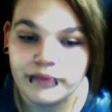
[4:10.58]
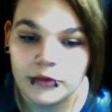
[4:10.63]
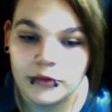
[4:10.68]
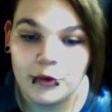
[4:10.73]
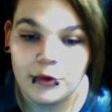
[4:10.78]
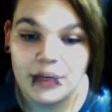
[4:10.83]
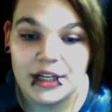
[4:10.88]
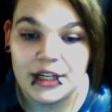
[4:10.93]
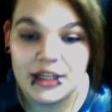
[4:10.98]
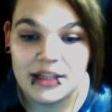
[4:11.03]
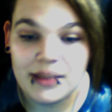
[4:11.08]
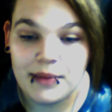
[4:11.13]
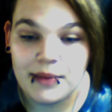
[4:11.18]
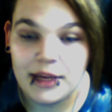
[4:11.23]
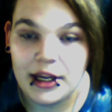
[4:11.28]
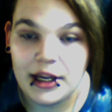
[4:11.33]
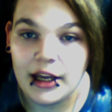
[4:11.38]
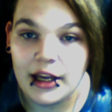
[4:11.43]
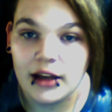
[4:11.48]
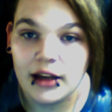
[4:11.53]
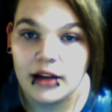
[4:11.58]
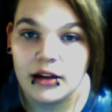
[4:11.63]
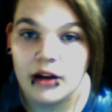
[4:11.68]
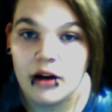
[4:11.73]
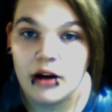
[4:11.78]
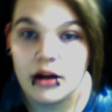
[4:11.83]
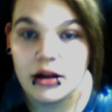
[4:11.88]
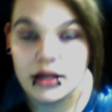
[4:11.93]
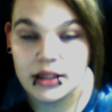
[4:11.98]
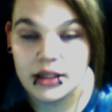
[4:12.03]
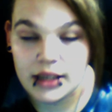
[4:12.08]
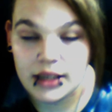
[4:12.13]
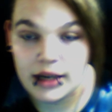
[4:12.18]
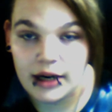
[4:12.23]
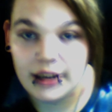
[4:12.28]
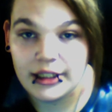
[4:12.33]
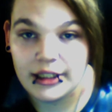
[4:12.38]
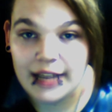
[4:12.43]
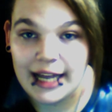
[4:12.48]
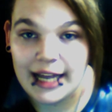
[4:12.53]
Reason being, causes
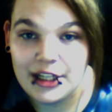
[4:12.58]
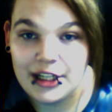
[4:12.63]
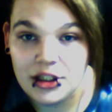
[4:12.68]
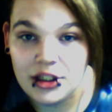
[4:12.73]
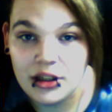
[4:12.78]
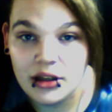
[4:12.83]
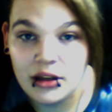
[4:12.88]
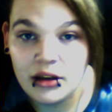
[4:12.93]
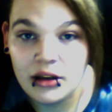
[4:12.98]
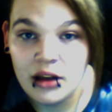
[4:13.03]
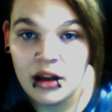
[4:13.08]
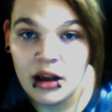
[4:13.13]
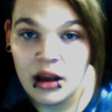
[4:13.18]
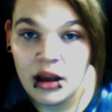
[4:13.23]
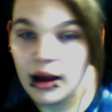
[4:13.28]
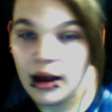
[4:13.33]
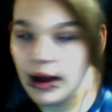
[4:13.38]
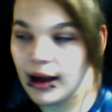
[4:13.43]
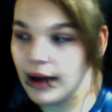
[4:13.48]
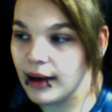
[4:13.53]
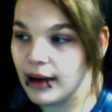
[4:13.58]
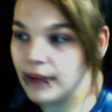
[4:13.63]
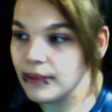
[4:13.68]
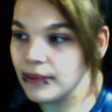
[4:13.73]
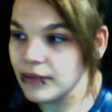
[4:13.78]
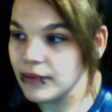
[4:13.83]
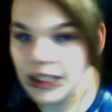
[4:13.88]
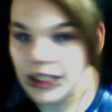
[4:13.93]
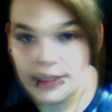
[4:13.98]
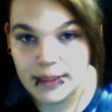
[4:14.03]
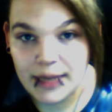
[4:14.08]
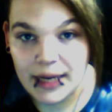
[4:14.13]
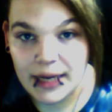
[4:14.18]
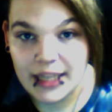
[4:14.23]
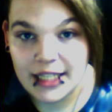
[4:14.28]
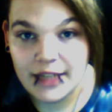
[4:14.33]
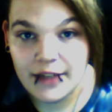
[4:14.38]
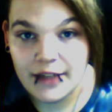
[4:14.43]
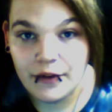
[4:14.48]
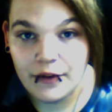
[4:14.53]
irritation. The
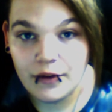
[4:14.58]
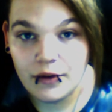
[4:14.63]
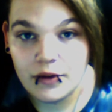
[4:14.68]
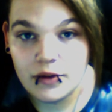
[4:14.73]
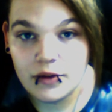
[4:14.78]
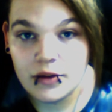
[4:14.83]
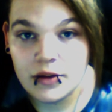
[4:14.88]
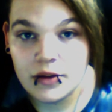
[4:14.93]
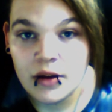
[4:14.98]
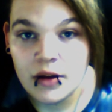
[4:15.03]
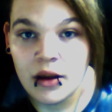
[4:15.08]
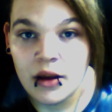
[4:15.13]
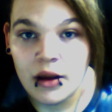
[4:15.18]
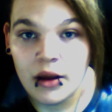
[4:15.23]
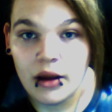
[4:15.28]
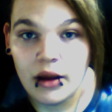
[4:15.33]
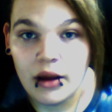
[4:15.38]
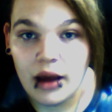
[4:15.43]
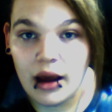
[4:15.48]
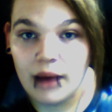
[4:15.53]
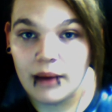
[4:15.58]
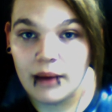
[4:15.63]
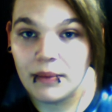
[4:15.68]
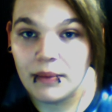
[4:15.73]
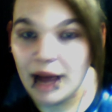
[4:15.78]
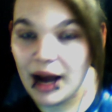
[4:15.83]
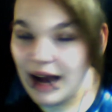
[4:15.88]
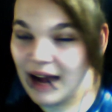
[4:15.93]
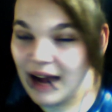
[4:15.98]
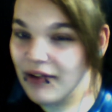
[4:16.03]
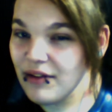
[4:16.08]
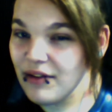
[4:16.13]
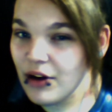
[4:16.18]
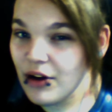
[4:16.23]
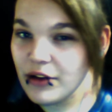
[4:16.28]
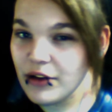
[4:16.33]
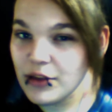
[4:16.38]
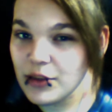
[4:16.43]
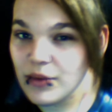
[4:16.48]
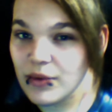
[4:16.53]
spicy foods, I've
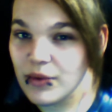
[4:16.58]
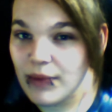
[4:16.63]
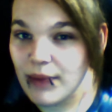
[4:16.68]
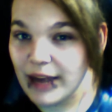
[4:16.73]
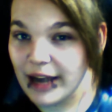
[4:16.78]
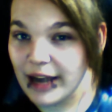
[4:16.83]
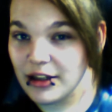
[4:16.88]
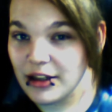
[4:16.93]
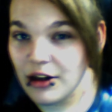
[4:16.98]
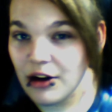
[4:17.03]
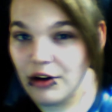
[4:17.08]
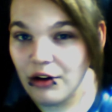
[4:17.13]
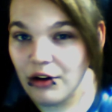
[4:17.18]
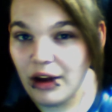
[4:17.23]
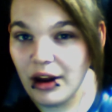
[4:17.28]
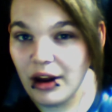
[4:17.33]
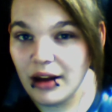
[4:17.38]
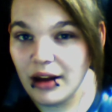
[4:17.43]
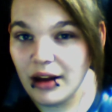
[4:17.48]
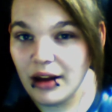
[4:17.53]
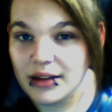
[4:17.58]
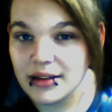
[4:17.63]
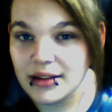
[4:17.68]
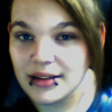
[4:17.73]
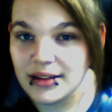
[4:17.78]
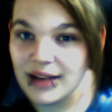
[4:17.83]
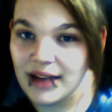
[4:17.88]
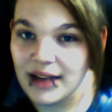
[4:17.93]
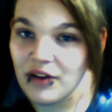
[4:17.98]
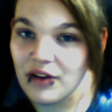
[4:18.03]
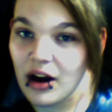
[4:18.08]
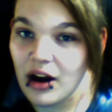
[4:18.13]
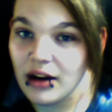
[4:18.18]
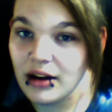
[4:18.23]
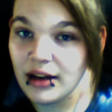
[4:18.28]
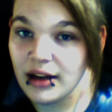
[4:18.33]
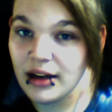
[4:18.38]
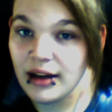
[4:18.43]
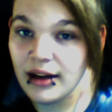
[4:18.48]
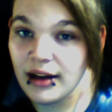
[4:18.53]
noticed with my tongue ring, since I've
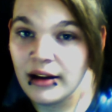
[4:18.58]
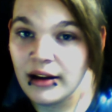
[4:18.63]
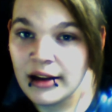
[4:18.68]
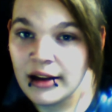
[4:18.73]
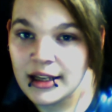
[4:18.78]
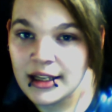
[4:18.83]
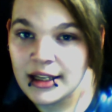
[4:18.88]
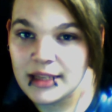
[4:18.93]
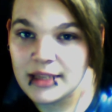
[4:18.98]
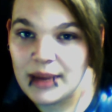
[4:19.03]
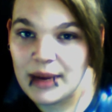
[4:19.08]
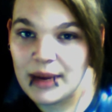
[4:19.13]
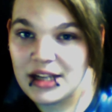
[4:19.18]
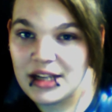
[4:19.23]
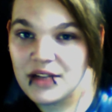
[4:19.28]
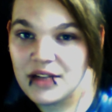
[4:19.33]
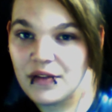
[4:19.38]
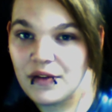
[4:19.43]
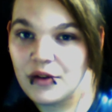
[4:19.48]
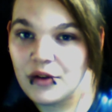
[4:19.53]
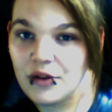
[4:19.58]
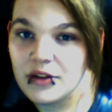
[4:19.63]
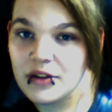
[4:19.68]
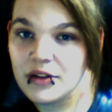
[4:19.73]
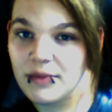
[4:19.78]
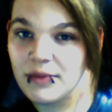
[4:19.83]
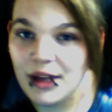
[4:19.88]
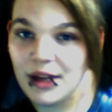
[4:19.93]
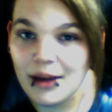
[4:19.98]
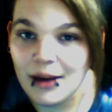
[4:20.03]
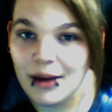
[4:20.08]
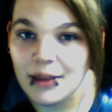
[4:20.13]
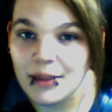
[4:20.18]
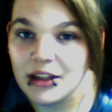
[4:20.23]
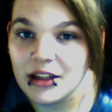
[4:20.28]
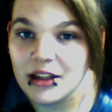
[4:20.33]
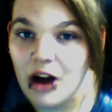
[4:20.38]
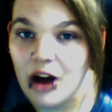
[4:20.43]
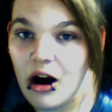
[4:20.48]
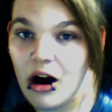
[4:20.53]
gotten it, spicy foods have become a
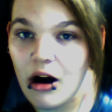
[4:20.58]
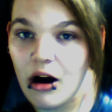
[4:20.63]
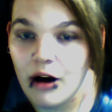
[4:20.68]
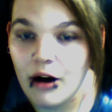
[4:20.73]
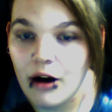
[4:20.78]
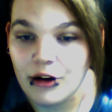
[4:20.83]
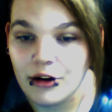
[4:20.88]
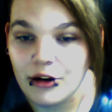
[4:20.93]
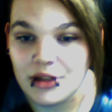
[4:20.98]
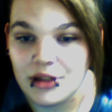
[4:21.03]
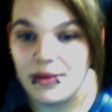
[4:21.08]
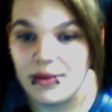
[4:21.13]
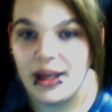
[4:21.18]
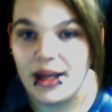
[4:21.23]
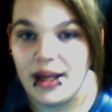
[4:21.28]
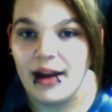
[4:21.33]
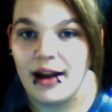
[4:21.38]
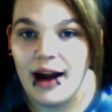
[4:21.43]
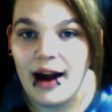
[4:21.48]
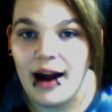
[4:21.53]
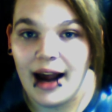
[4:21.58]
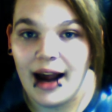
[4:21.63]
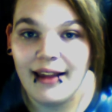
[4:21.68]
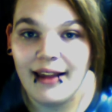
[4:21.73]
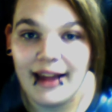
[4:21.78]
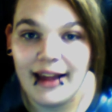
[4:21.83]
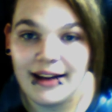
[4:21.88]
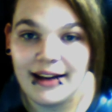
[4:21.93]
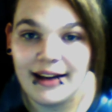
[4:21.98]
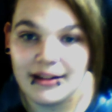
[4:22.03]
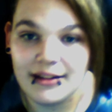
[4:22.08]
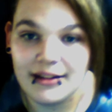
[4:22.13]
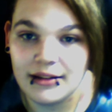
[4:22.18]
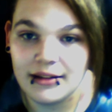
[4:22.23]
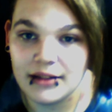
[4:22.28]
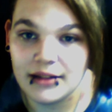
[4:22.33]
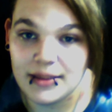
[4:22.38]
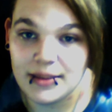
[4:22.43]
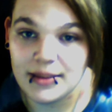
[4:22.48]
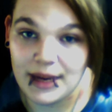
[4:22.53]
lot hotter to me. I like
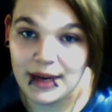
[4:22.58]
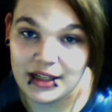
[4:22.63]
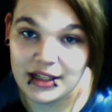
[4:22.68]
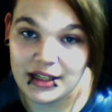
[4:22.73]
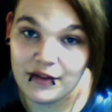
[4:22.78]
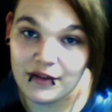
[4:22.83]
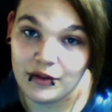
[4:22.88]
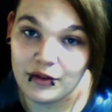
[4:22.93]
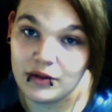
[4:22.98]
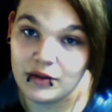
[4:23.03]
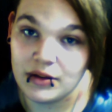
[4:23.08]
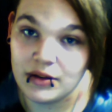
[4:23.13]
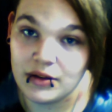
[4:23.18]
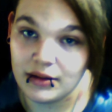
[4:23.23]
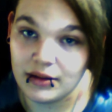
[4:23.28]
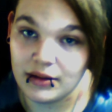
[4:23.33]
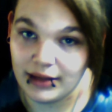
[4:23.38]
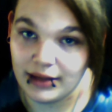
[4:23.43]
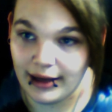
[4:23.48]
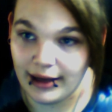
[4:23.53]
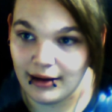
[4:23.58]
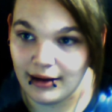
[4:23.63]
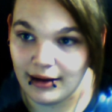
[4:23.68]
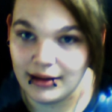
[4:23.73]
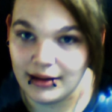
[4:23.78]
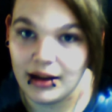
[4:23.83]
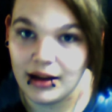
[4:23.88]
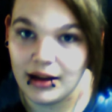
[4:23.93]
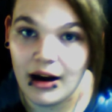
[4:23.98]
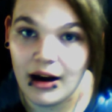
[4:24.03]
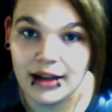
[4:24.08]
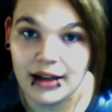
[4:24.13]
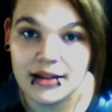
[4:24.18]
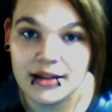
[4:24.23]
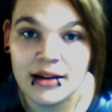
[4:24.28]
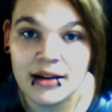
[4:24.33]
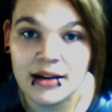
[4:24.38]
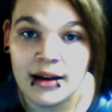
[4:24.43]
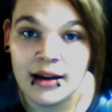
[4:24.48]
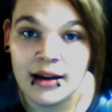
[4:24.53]
spicy foods like a
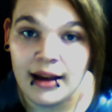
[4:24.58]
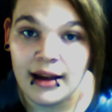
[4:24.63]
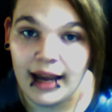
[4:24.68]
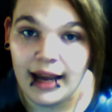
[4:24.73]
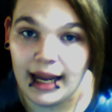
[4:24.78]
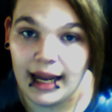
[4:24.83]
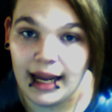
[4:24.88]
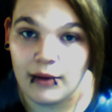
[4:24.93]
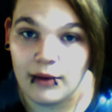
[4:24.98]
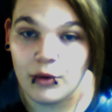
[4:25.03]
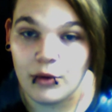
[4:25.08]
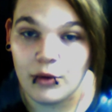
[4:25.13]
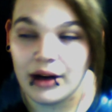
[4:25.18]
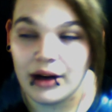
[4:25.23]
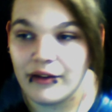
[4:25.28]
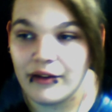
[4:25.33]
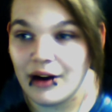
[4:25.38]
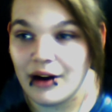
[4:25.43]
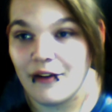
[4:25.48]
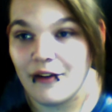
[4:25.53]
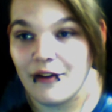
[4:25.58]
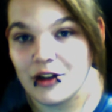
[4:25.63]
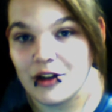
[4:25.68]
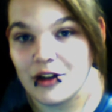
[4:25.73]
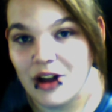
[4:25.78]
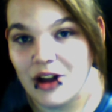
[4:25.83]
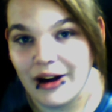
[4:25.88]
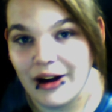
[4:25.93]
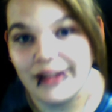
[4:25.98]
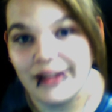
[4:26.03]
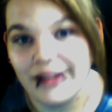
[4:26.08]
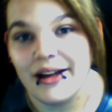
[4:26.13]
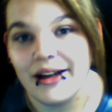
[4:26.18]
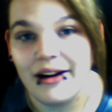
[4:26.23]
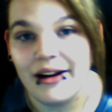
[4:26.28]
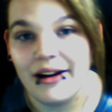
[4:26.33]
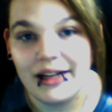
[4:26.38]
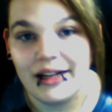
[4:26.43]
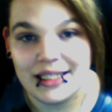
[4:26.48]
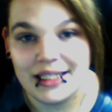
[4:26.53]
lot, and whenever I first got it
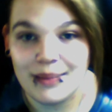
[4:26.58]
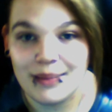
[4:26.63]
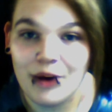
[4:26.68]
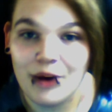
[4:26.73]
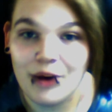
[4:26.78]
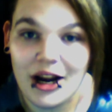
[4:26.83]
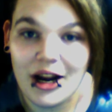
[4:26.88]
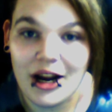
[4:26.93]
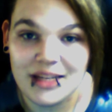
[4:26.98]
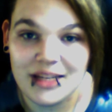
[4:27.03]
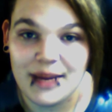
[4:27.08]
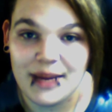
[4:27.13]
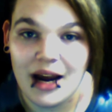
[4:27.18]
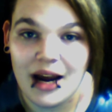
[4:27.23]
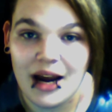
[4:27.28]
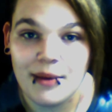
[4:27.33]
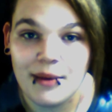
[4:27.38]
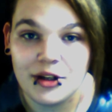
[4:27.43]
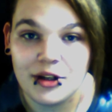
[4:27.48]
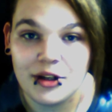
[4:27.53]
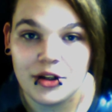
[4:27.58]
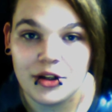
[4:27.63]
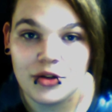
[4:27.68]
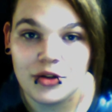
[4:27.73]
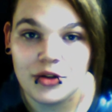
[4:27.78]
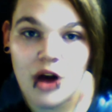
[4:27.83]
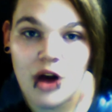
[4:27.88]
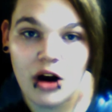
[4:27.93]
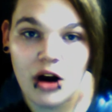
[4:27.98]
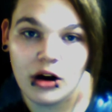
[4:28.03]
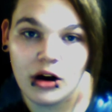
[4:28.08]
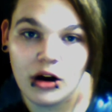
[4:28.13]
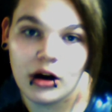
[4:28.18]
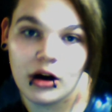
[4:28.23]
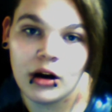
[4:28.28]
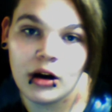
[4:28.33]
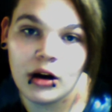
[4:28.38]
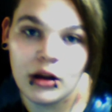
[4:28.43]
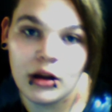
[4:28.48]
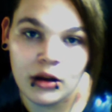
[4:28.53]
done, it surprised me how much stronger
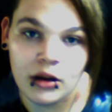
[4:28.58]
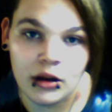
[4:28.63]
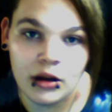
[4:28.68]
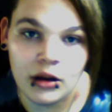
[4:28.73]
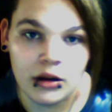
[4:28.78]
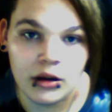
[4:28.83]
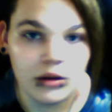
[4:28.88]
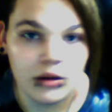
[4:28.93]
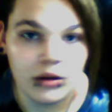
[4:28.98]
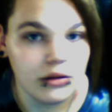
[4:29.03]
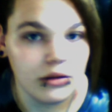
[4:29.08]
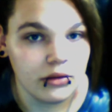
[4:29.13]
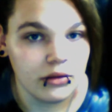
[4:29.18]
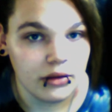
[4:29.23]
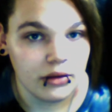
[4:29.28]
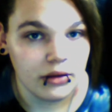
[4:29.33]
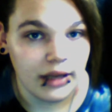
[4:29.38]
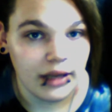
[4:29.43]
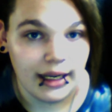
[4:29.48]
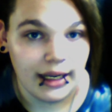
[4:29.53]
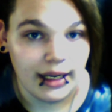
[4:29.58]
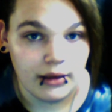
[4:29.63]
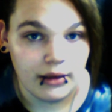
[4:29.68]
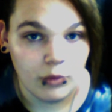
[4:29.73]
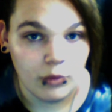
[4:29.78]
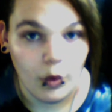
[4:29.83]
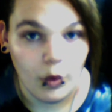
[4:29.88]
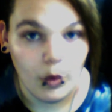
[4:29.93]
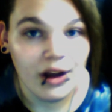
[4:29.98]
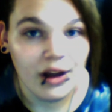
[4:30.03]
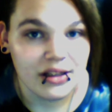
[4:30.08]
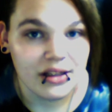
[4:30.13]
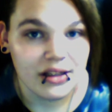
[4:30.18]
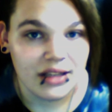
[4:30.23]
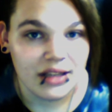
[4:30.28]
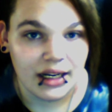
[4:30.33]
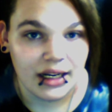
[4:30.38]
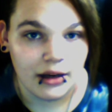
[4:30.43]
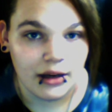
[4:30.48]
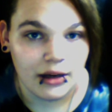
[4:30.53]
it was
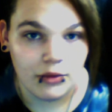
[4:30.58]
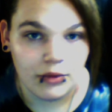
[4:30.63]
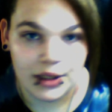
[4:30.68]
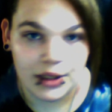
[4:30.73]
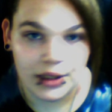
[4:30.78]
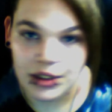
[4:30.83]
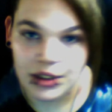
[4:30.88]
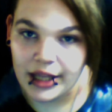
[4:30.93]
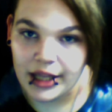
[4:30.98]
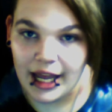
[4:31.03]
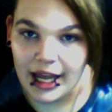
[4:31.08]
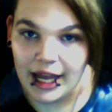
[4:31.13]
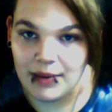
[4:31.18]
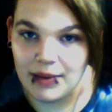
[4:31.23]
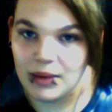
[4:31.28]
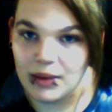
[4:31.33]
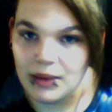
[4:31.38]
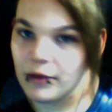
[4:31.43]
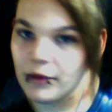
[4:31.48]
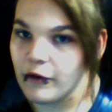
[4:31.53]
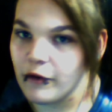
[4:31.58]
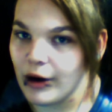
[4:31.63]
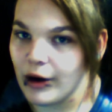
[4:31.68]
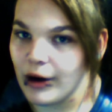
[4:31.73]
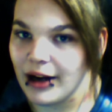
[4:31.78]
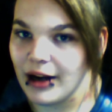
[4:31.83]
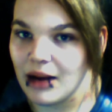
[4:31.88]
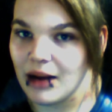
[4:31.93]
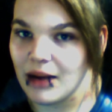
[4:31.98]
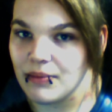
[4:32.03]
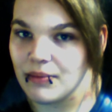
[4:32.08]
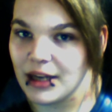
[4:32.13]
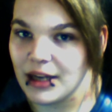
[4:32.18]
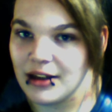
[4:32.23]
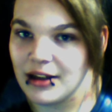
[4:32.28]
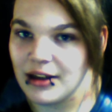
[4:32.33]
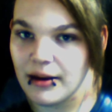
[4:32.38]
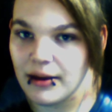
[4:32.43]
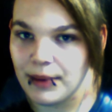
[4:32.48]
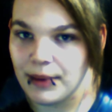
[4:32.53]
than it originally had been before I'd gotten my
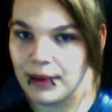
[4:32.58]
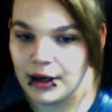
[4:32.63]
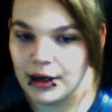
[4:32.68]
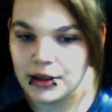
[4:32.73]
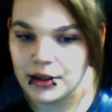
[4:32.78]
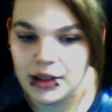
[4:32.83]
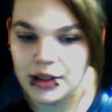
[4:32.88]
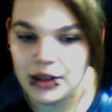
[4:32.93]
tongue pierced.